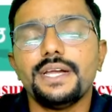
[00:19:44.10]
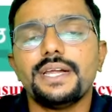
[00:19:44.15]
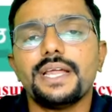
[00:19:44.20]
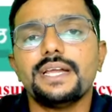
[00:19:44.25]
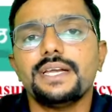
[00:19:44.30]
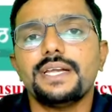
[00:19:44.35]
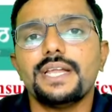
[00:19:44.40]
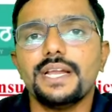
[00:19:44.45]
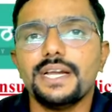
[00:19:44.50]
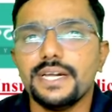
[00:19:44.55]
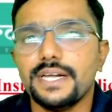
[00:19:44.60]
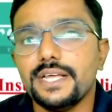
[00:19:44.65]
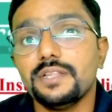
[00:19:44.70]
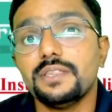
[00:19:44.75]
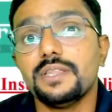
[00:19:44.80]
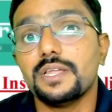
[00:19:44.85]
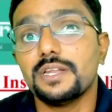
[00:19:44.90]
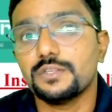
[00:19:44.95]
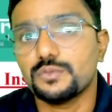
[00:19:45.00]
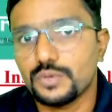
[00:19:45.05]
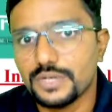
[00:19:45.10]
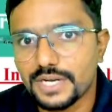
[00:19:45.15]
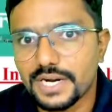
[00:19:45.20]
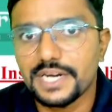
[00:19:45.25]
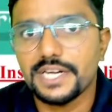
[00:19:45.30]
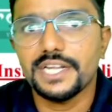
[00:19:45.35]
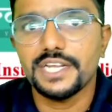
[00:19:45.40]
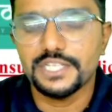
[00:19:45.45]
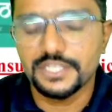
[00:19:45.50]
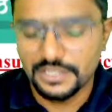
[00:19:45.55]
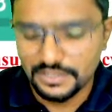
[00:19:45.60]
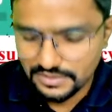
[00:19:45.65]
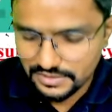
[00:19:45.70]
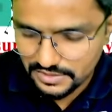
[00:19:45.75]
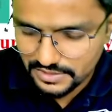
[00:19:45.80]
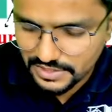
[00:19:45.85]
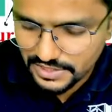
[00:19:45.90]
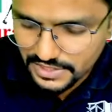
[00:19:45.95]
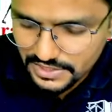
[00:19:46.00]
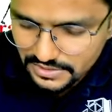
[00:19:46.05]
1010D, there is one condition.
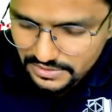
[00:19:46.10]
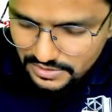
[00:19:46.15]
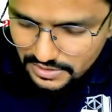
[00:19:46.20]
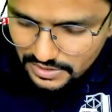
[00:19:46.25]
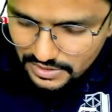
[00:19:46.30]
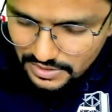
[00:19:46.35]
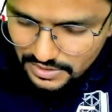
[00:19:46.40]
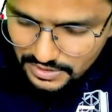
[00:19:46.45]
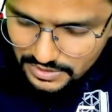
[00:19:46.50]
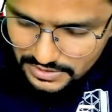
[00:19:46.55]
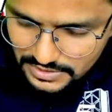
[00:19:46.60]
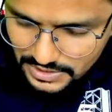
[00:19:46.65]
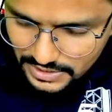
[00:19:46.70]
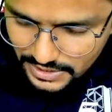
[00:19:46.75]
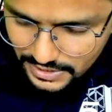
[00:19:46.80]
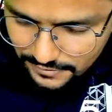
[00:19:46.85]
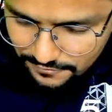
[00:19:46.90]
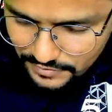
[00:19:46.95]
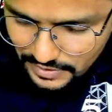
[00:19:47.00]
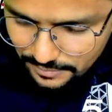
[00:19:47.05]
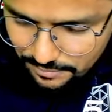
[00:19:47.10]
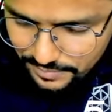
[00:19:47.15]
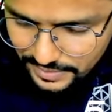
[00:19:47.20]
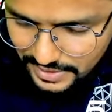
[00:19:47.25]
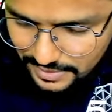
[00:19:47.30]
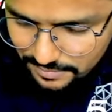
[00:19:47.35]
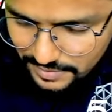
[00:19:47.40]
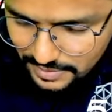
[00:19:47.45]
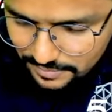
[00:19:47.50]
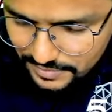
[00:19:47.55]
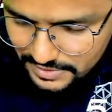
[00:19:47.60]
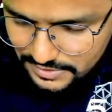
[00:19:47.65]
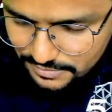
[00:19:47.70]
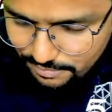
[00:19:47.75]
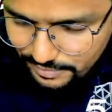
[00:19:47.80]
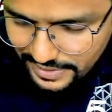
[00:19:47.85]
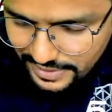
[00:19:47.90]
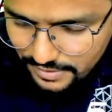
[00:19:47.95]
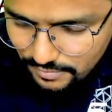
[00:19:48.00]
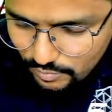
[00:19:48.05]
That is, sir, if the premium is
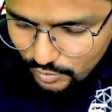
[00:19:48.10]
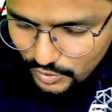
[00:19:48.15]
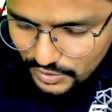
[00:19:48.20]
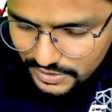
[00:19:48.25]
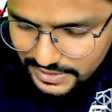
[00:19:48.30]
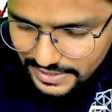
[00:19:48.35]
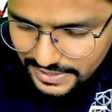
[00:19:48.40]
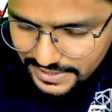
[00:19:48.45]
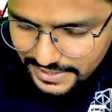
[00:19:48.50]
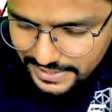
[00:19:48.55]
paid more than